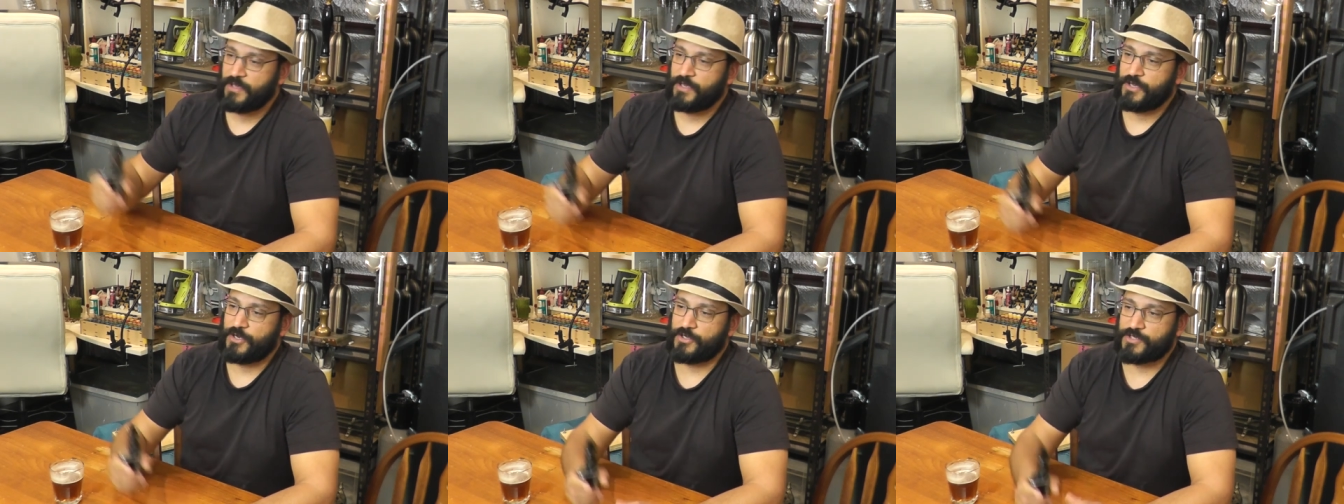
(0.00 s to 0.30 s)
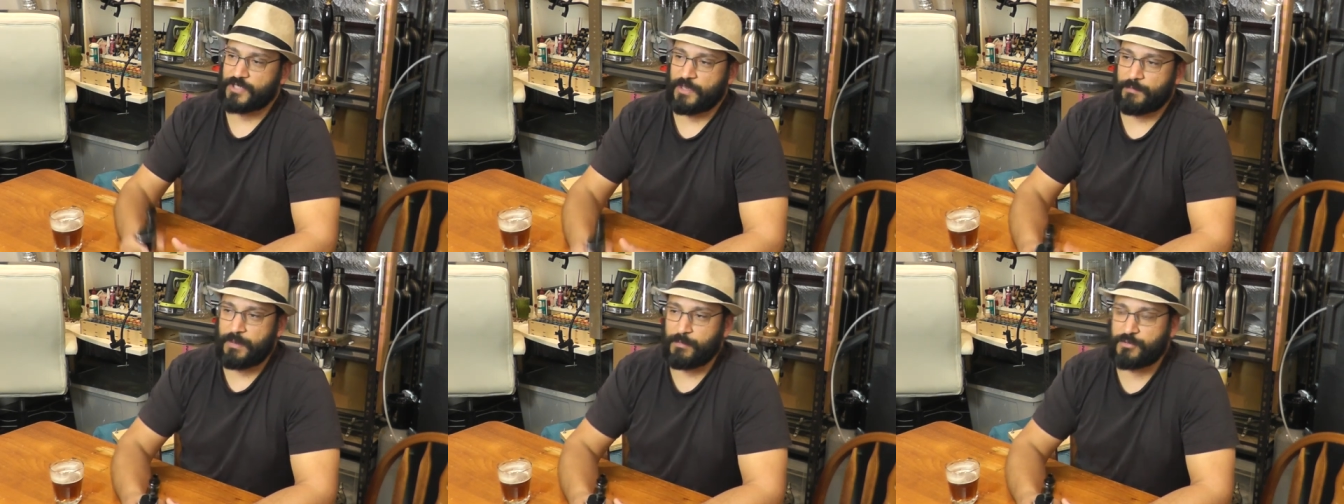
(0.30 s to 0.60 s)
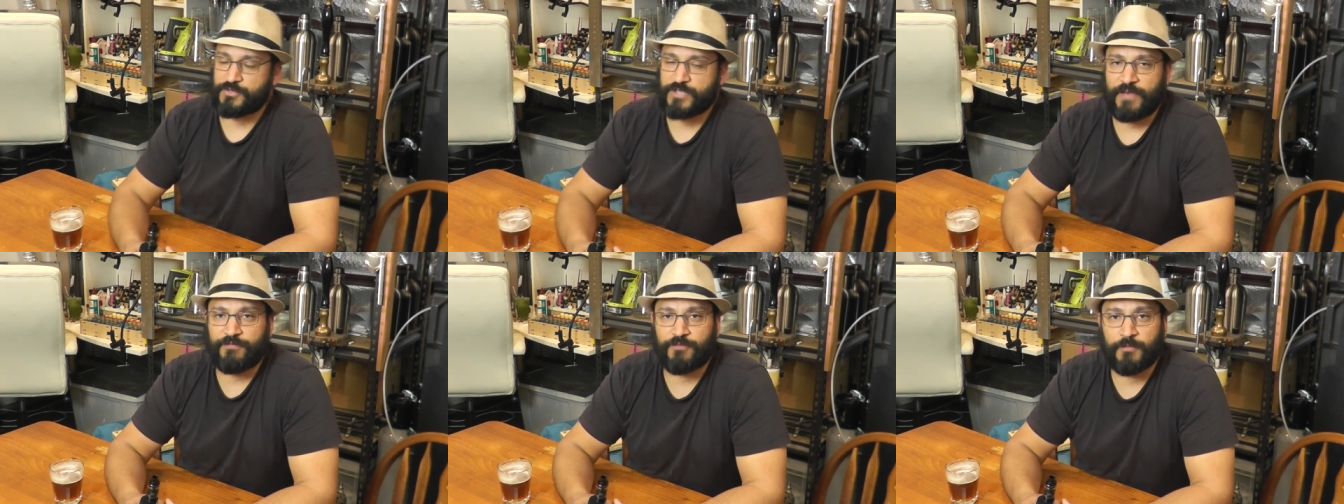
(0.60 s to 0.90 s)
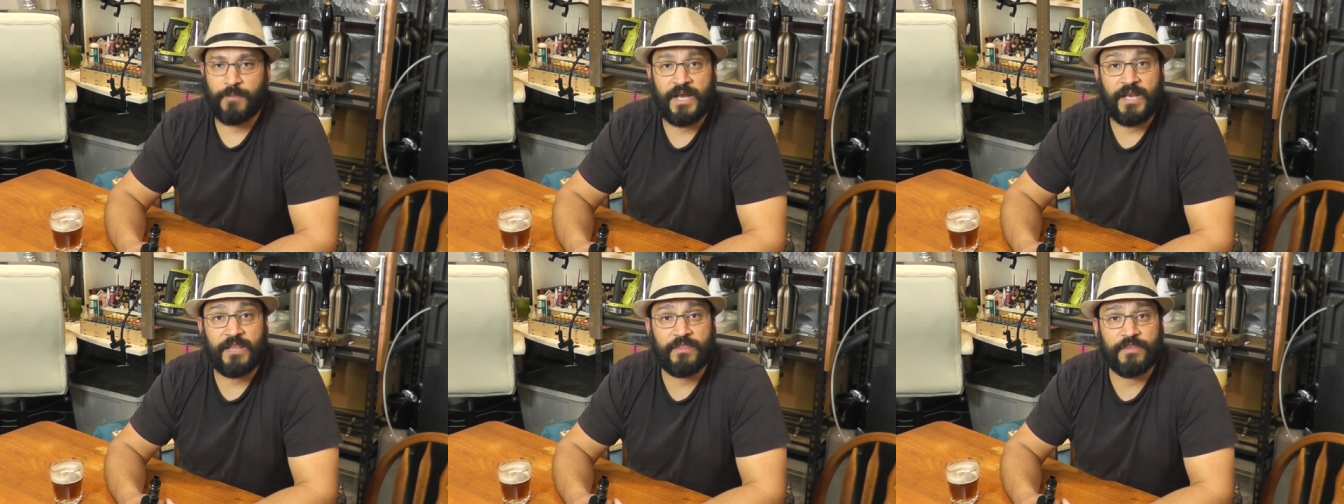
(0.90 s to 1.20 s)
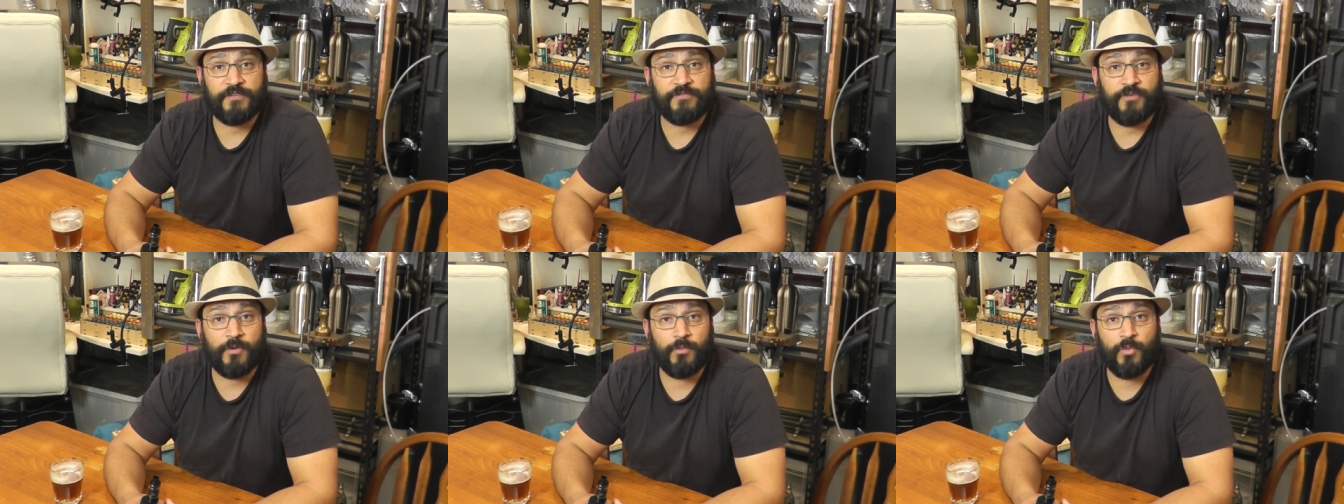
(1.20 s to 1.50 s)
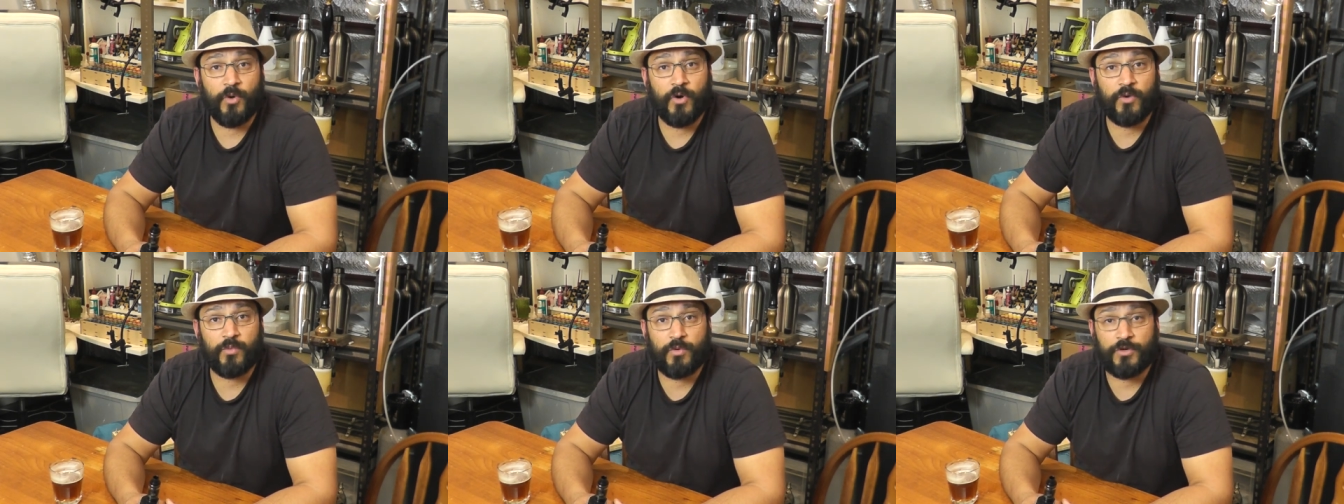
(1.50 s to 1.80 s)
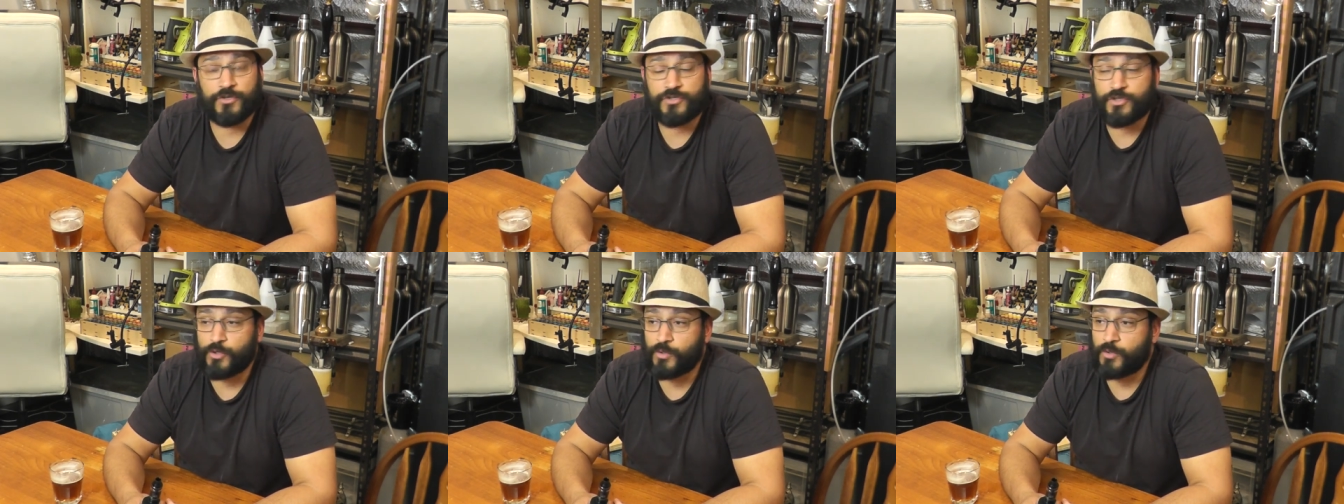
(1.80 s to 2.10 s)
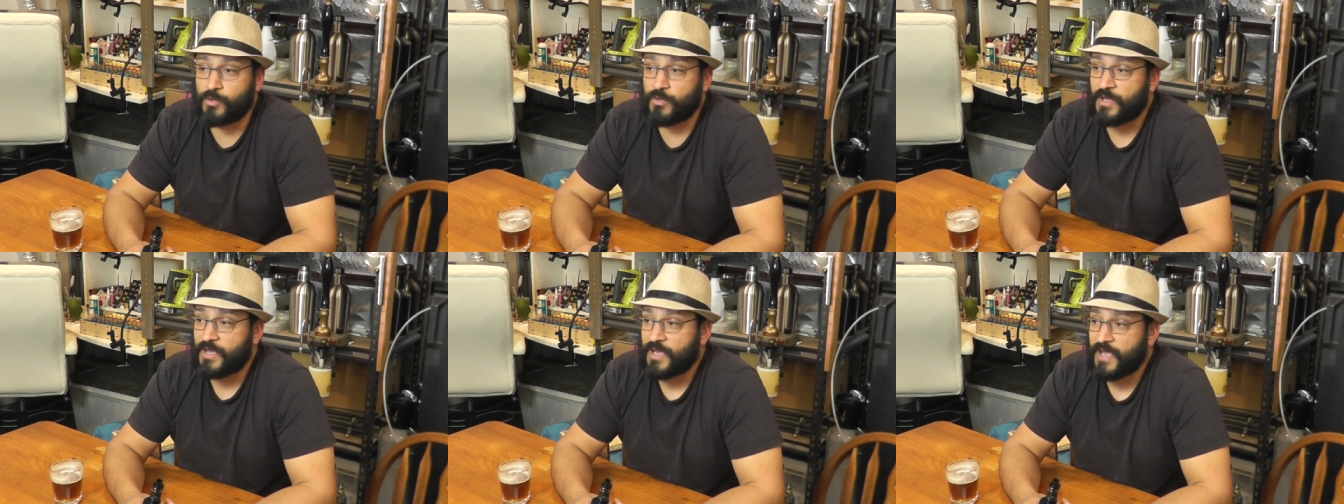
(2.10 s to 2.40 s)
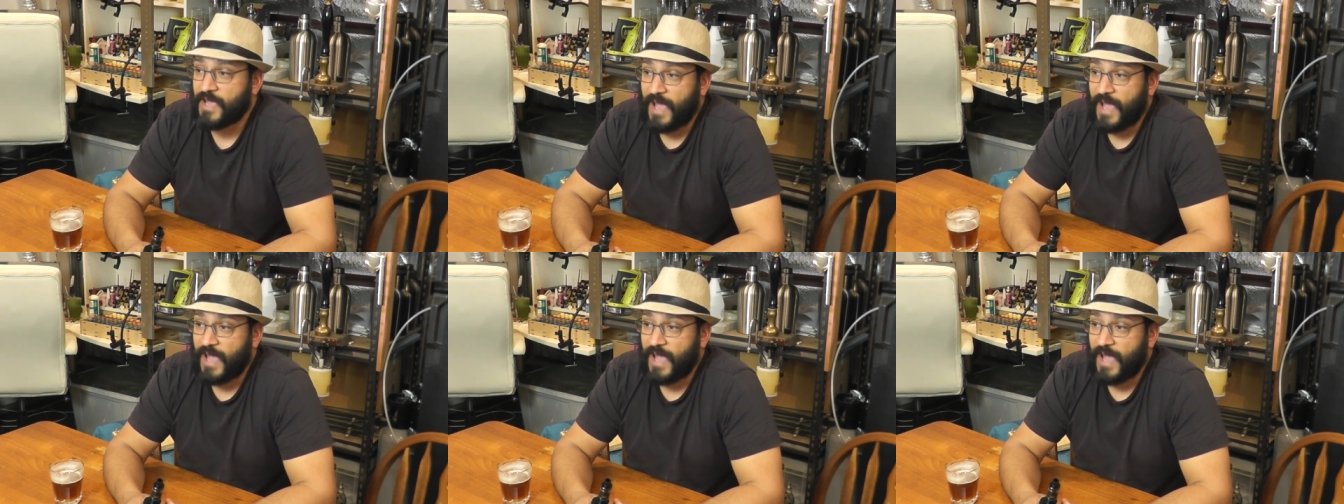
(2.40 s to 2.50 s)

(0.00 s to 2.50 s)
you know, some people say from anything from World War II